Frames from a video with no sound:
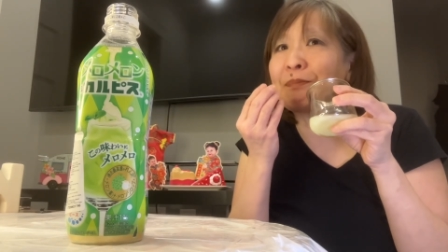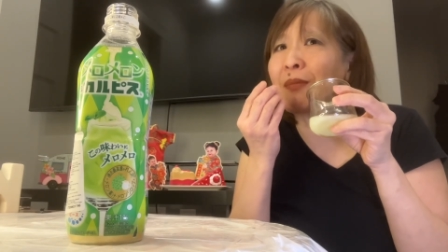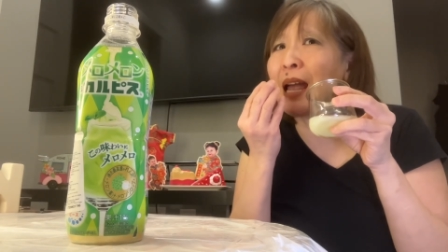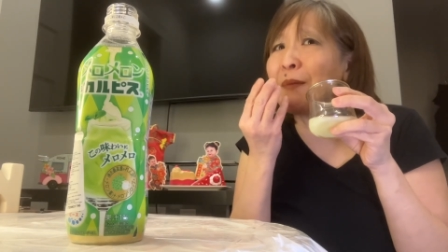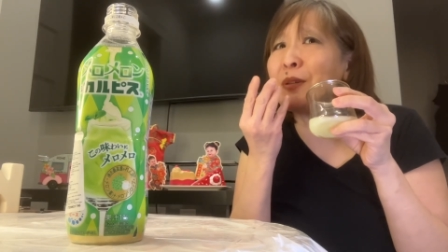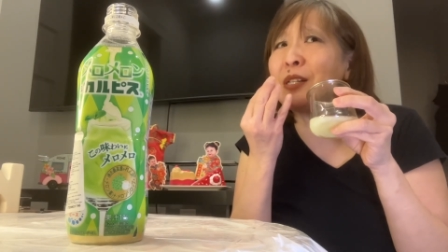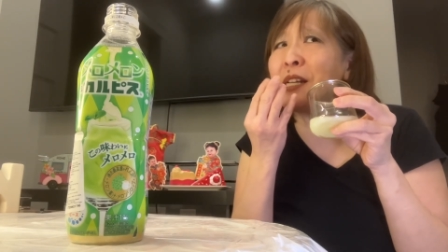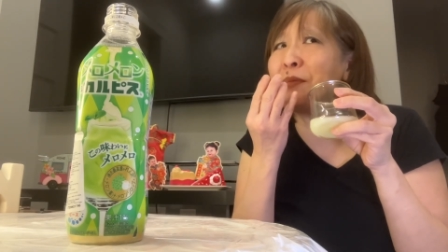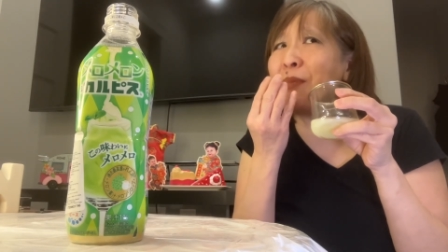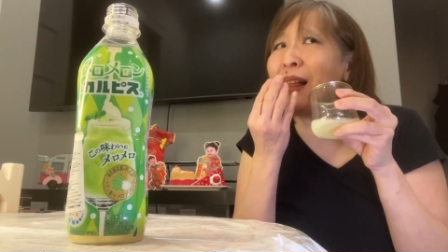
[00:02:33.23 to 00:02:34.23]
Yeah, you
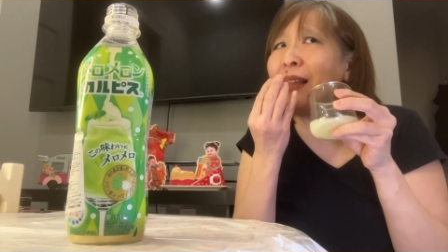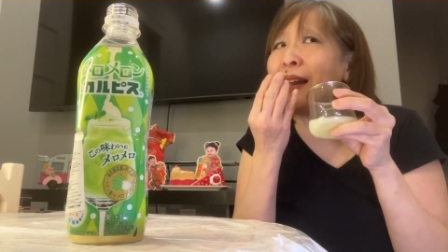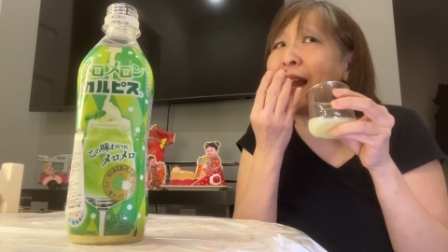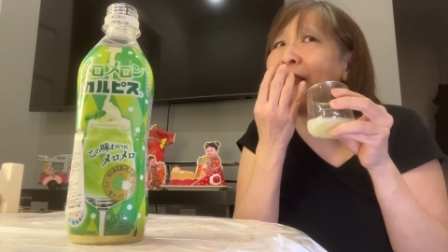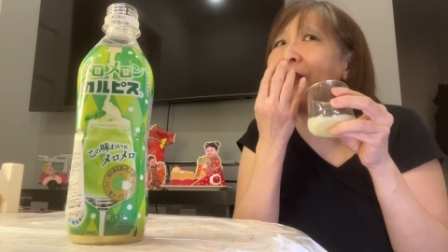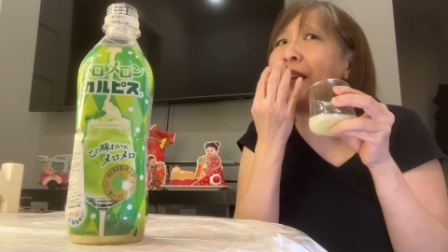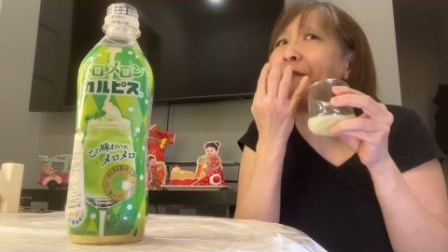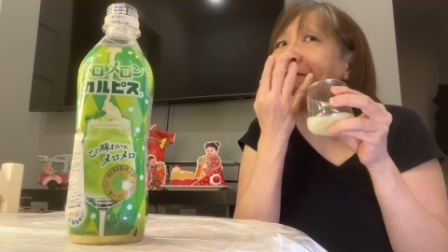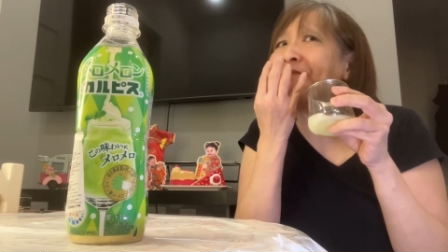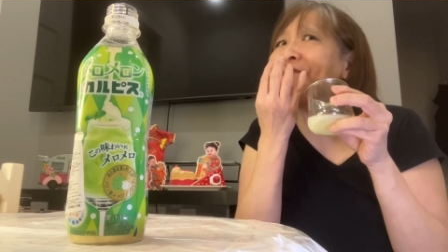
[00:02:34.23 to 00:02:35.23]
taste melon and
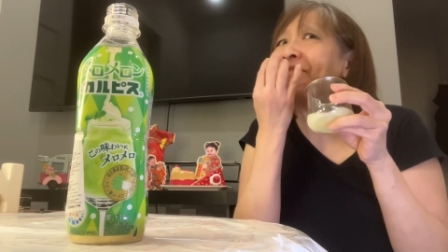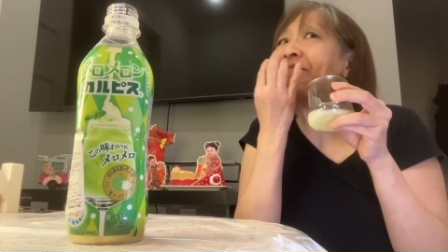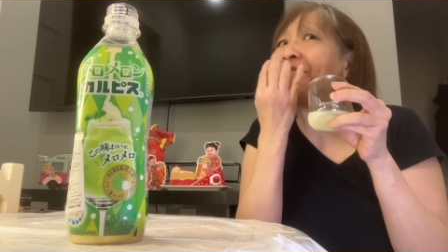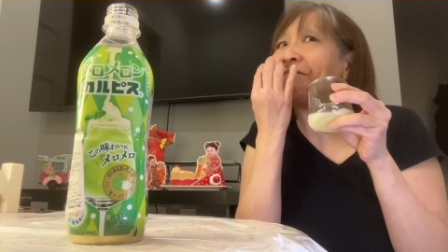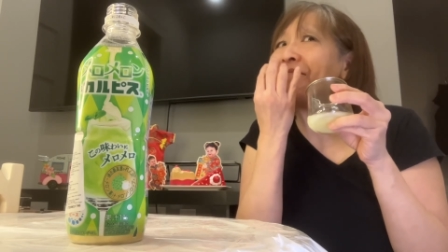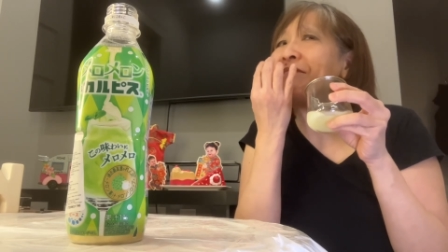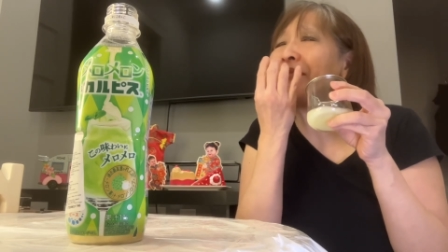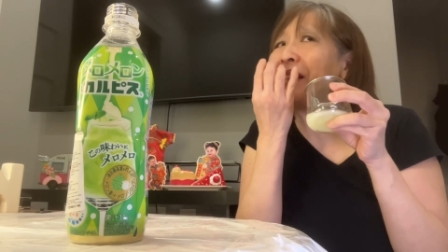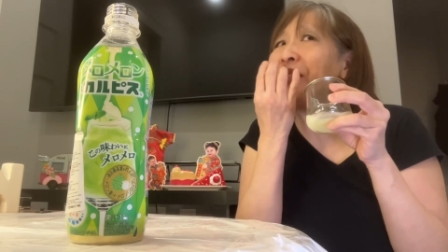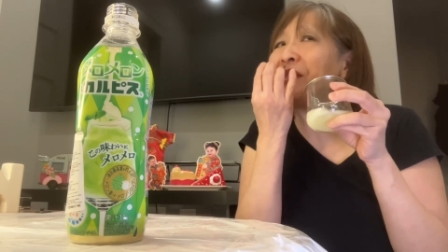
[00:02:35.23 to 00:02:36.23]
then
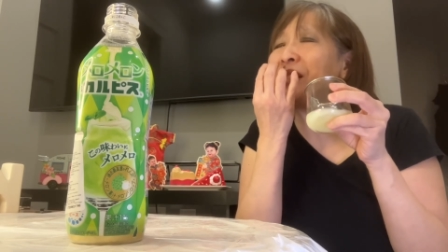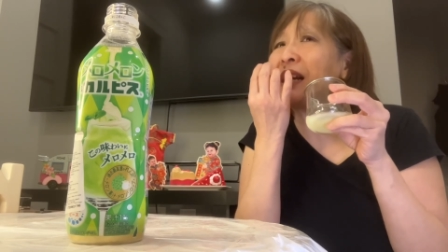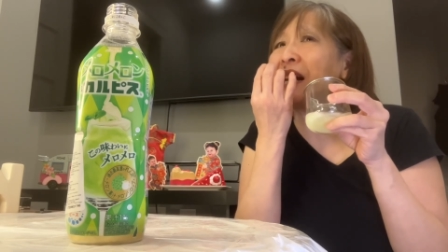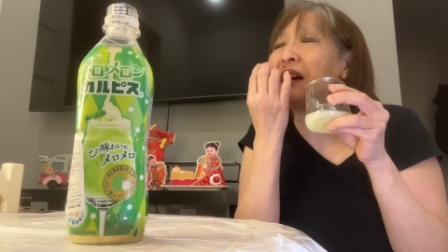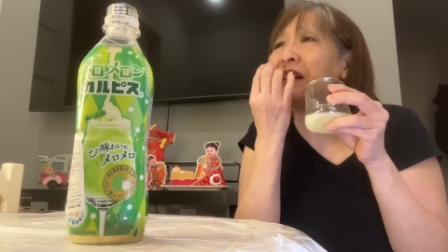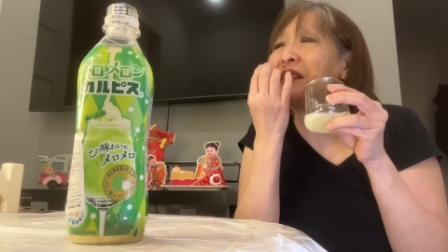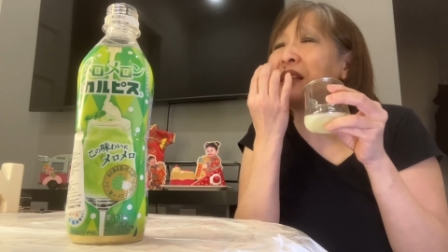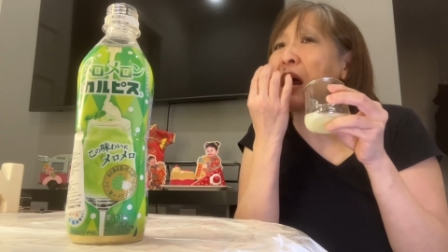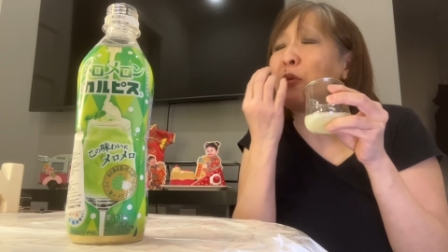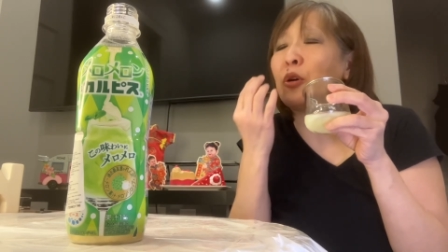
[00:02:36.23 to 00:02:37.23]
there's like a, a
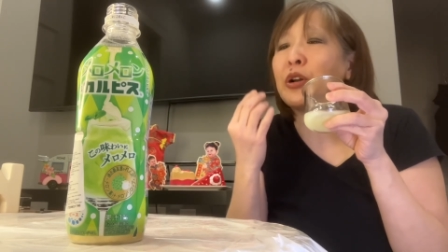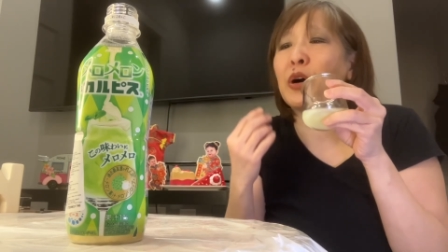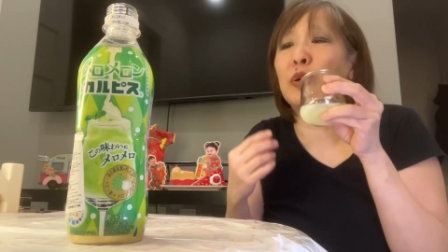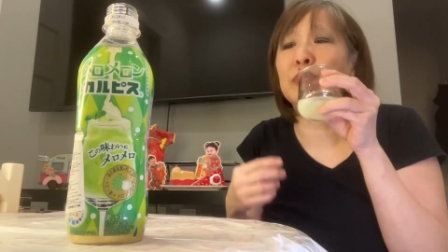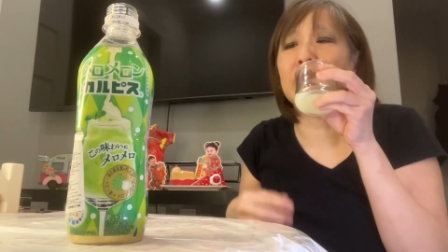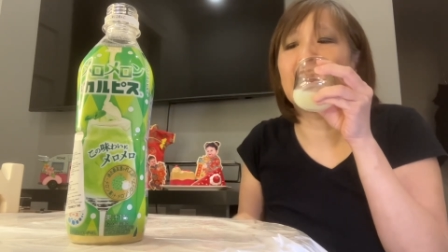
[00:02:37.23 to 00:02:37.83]
sour note.